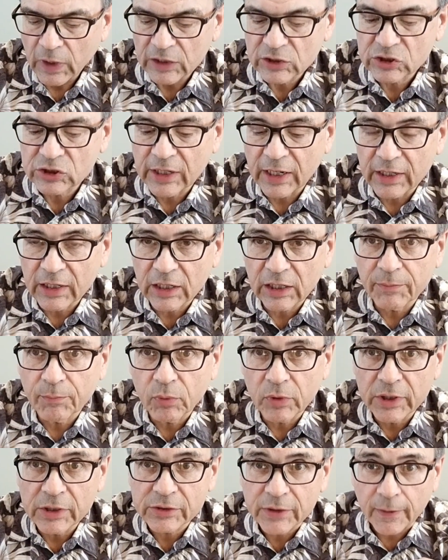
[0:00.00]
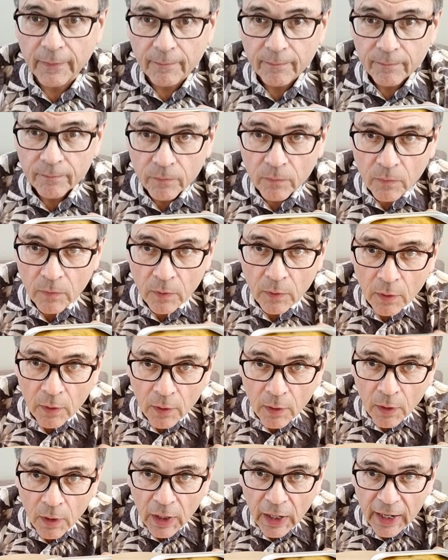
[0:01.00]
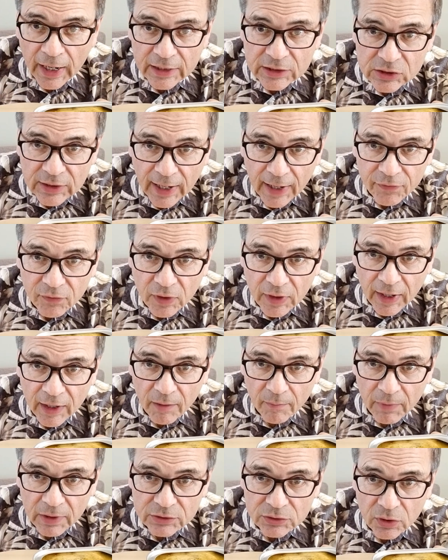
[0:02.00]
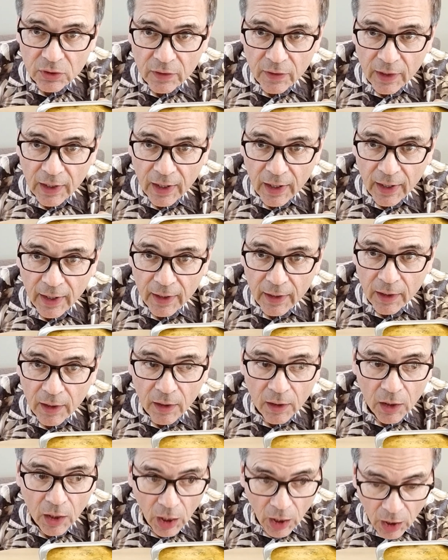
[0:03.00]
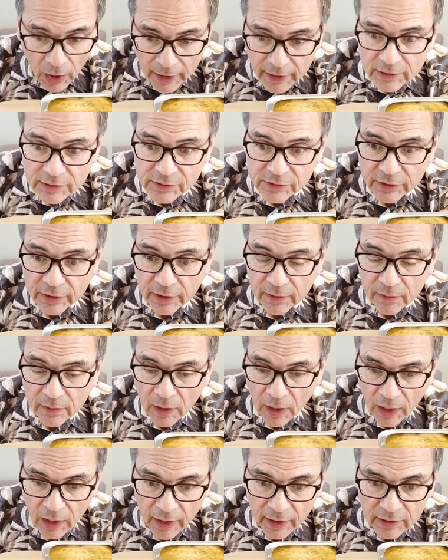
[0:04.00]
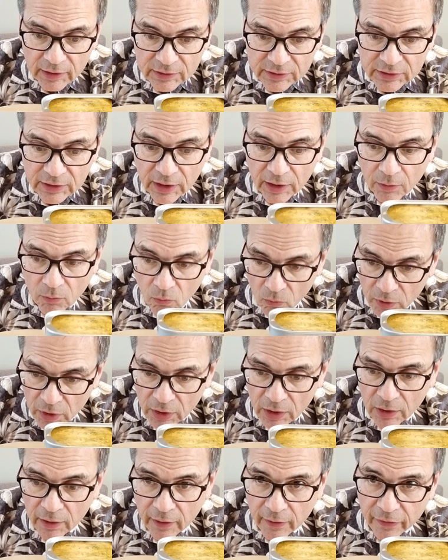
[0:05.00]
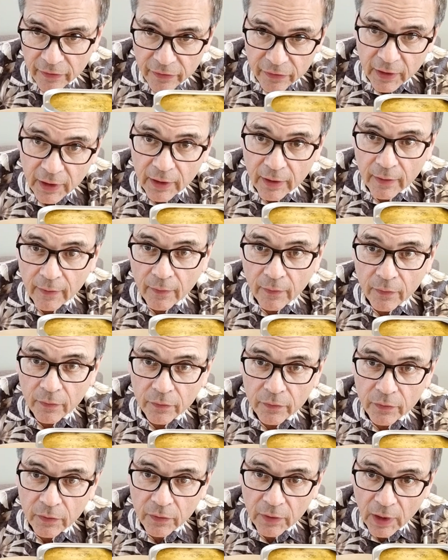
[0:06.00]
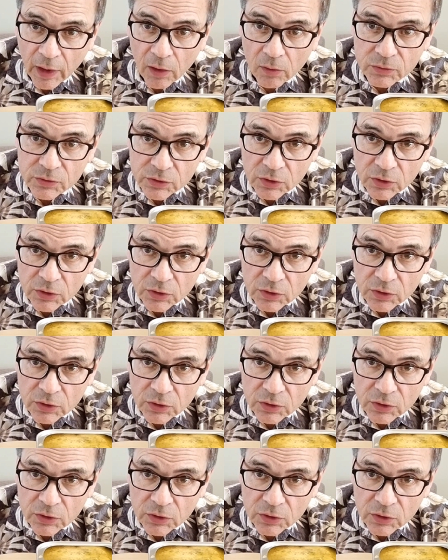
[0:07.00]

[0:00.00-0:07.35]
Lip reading: Aesthetically pleasing. It's not the kind of mustard that I like to see. I like to see really thick yellow